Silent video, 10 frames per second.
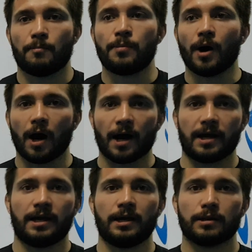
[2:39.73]
but
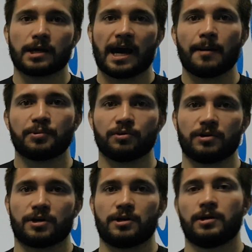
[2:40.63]
his
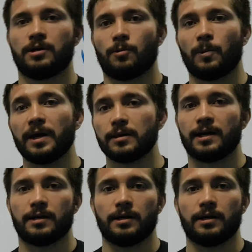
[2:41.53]
scapular waistline